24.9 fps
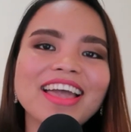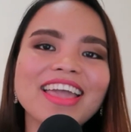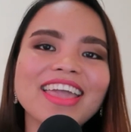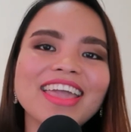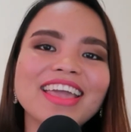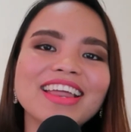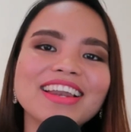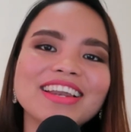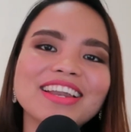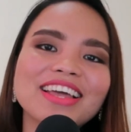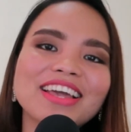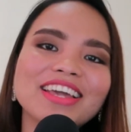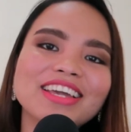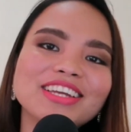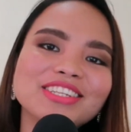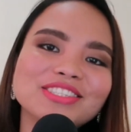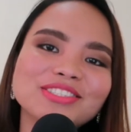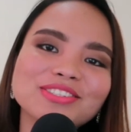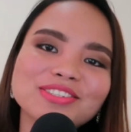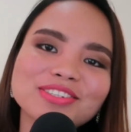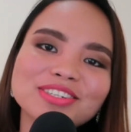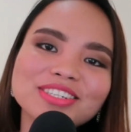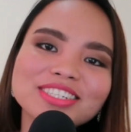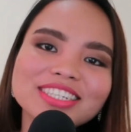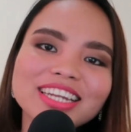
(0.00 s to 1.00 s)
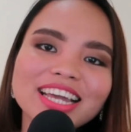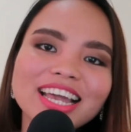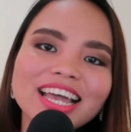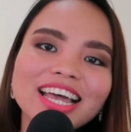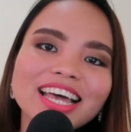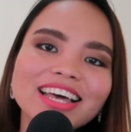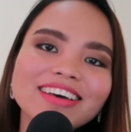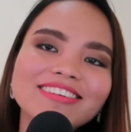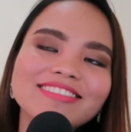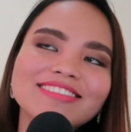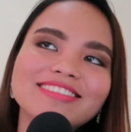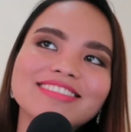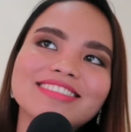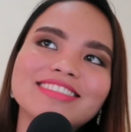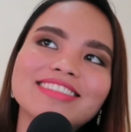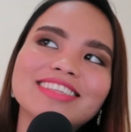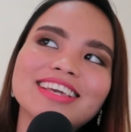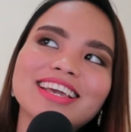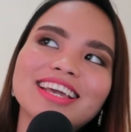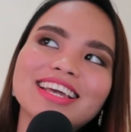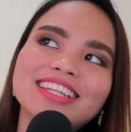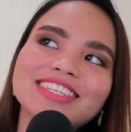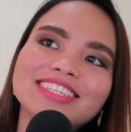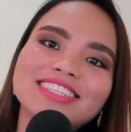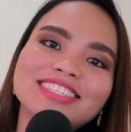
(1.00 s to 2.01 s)
And it turned out
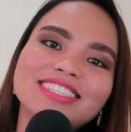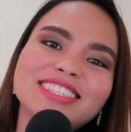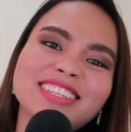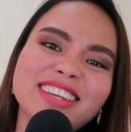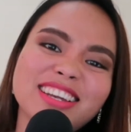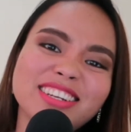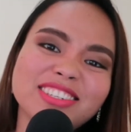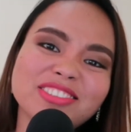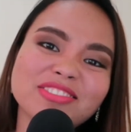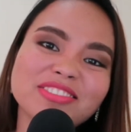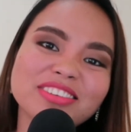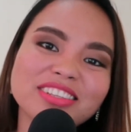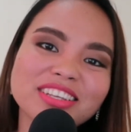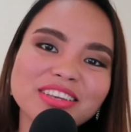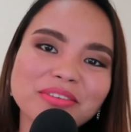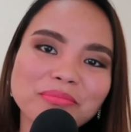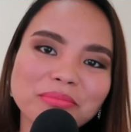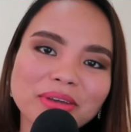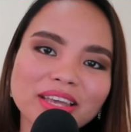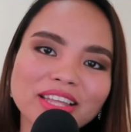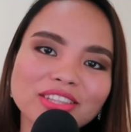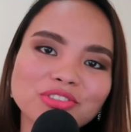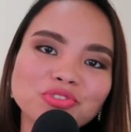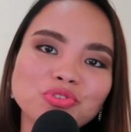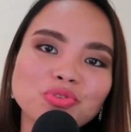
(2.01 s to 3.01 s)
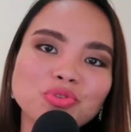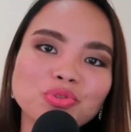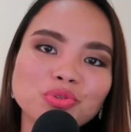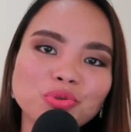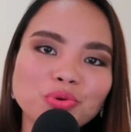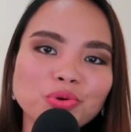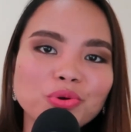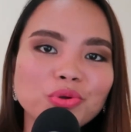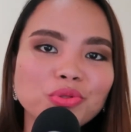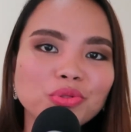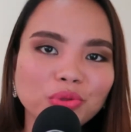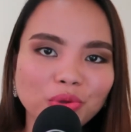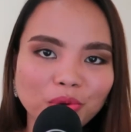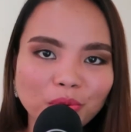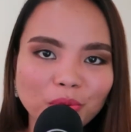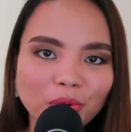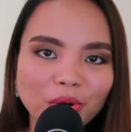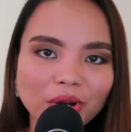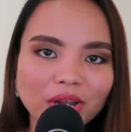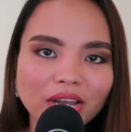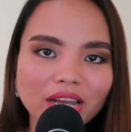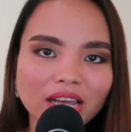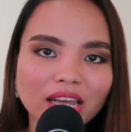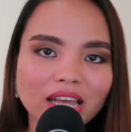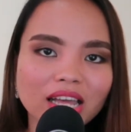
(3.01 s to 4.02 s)
that she actually meant North
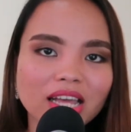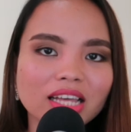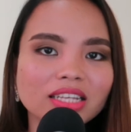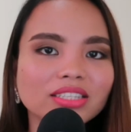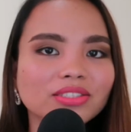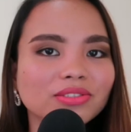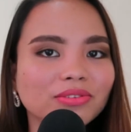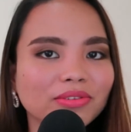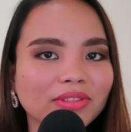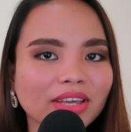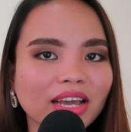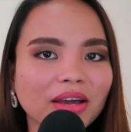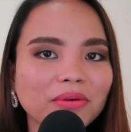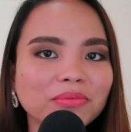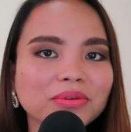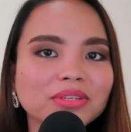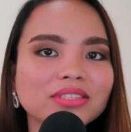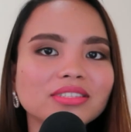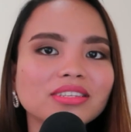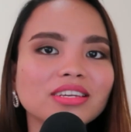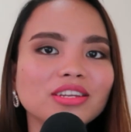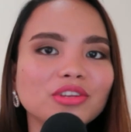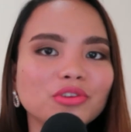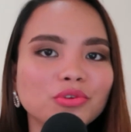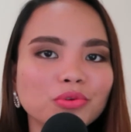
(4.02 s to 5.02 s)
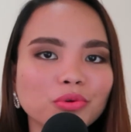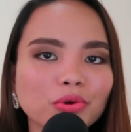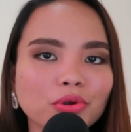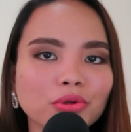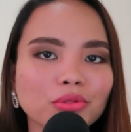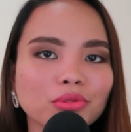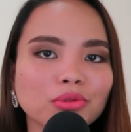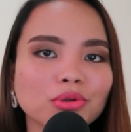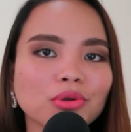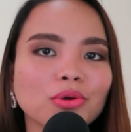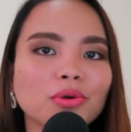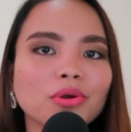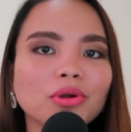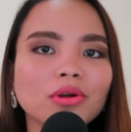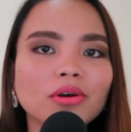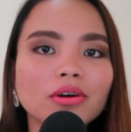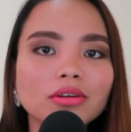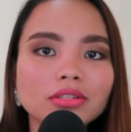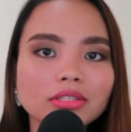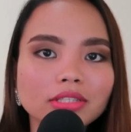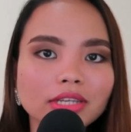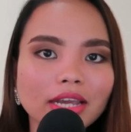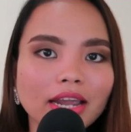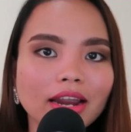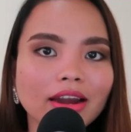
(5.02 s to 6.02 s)
York. So that was in North York,
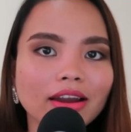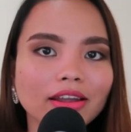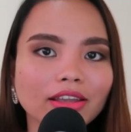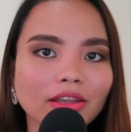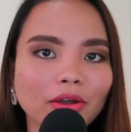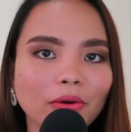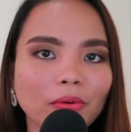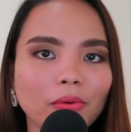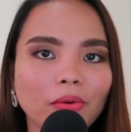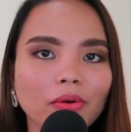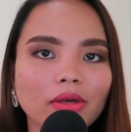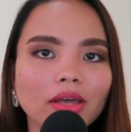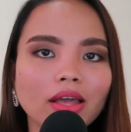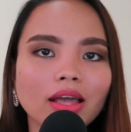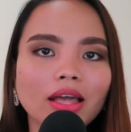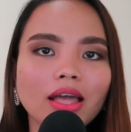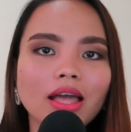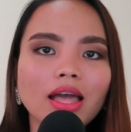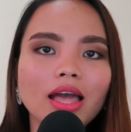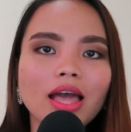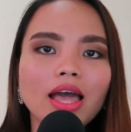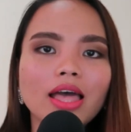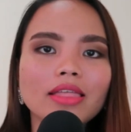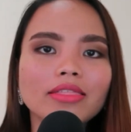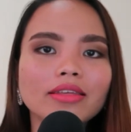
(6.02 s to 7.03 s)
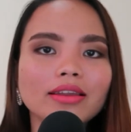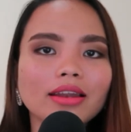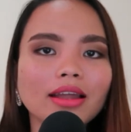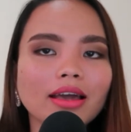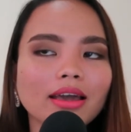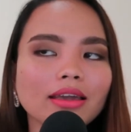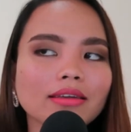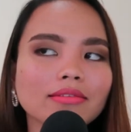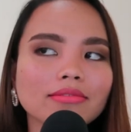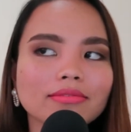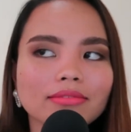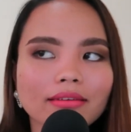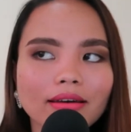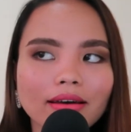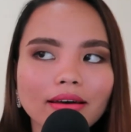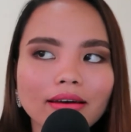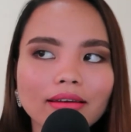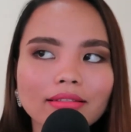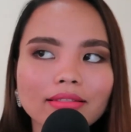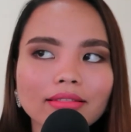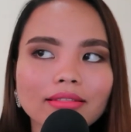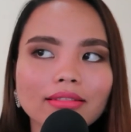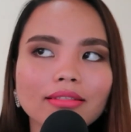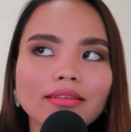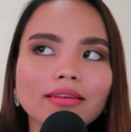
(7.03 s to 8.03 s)
Ontario. And then I
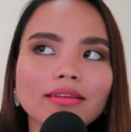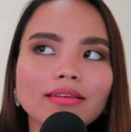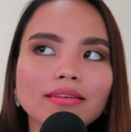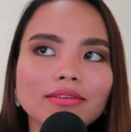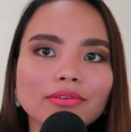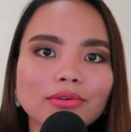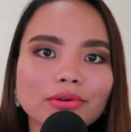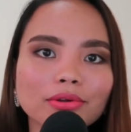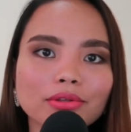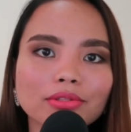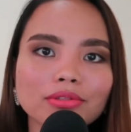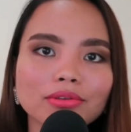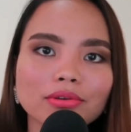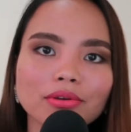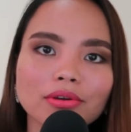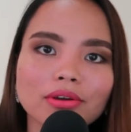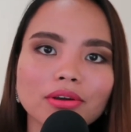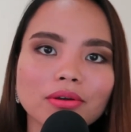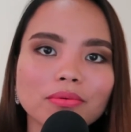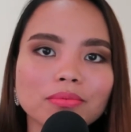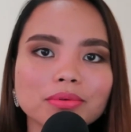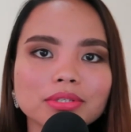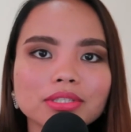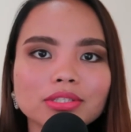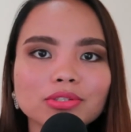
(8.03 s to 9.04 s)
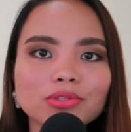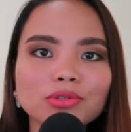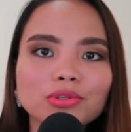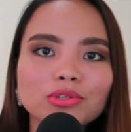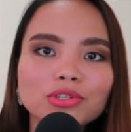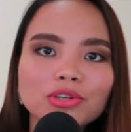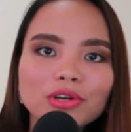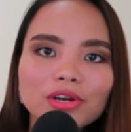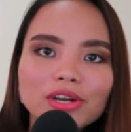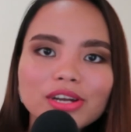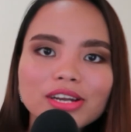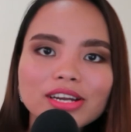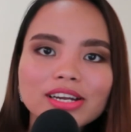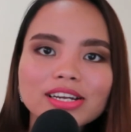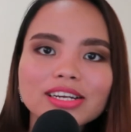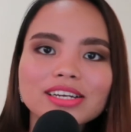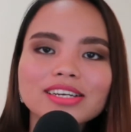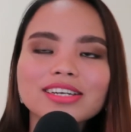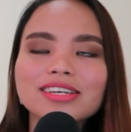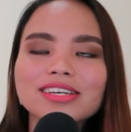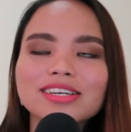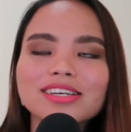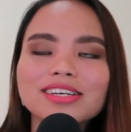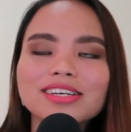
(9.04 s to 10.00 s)
thought that North York was New York.